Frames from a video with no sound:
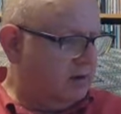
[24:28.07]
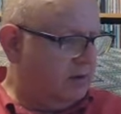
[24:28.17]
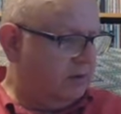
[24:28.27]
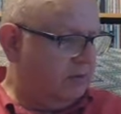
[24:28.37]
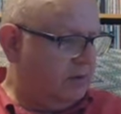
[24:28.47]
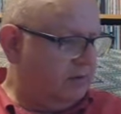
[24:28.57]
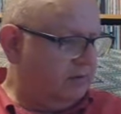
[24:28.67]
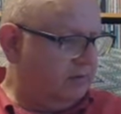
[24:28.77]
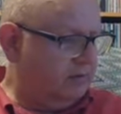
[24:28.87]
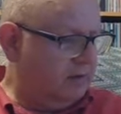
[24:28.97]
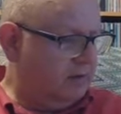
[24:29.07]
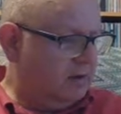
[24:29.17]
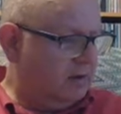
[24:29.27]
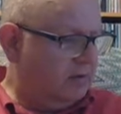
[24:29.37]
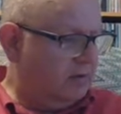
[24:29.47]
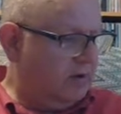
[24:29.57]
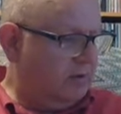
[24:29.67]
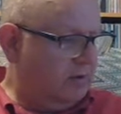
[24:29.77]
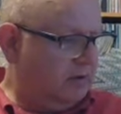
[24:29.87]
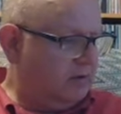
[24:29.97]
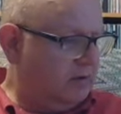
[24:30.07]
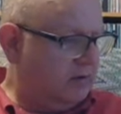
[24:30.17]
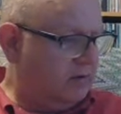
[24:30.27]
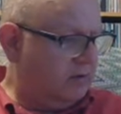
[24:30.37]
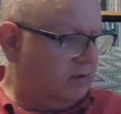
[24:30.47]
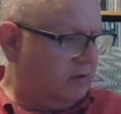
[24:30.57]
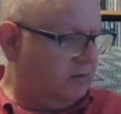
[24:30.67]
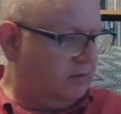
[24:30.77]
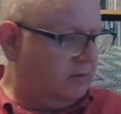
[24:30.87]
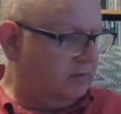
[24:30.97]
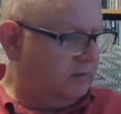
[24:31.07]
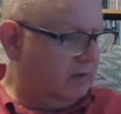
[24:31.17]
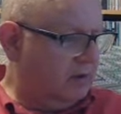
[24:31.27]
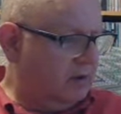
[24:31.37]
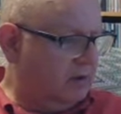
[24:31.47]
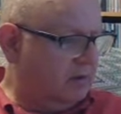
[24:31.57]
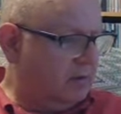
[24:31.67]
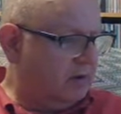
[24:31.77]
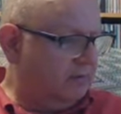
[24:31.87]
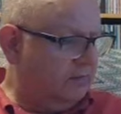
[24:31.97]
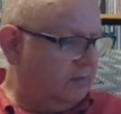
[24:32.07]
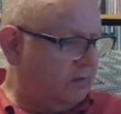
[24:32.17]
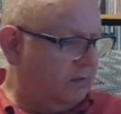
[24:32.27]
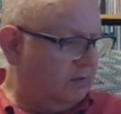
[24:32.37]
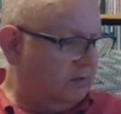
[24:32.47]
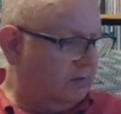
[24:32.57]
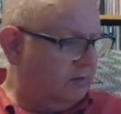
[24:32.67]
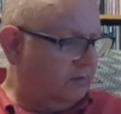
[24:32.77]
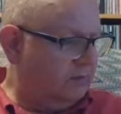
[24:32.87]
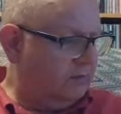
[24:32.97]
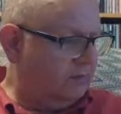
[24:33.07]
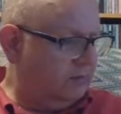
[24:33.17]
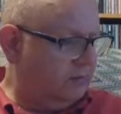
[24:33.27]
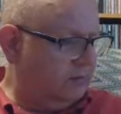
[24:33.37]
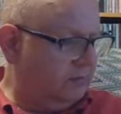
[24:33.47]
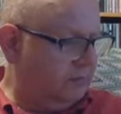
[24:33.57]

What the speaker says: on bass, Ray Mantilla on congas, Manny Floyd on flute.